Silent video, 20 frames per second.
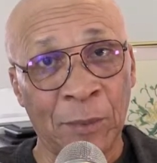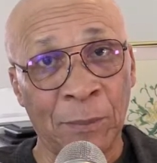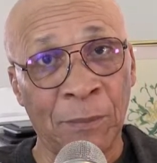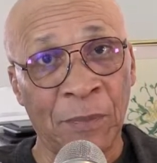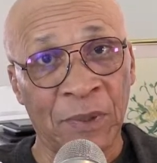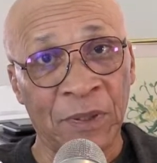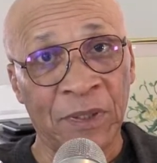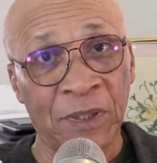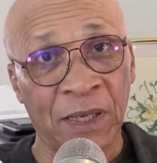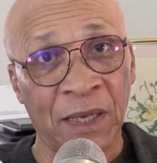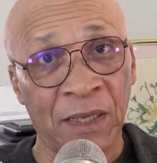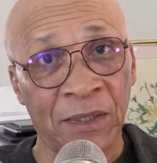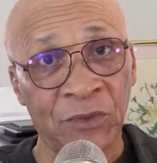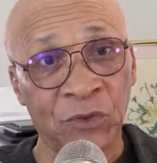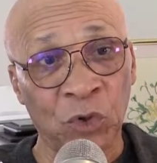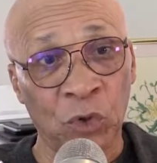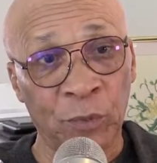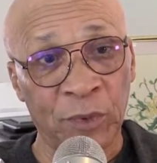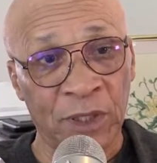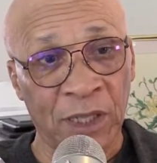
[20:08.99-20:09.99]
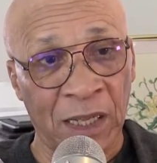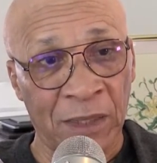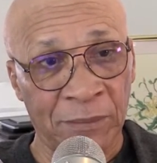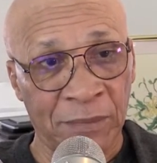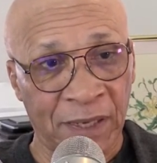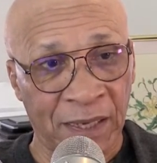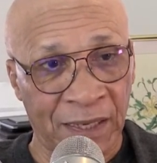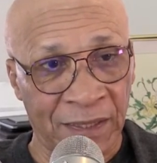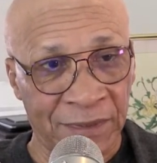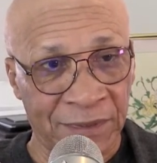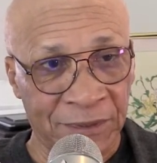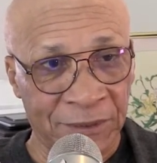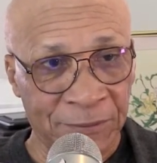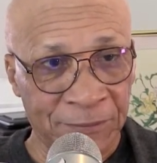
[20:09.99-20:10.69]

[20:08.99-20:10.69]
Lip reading: but yeah, it's going to be that bad.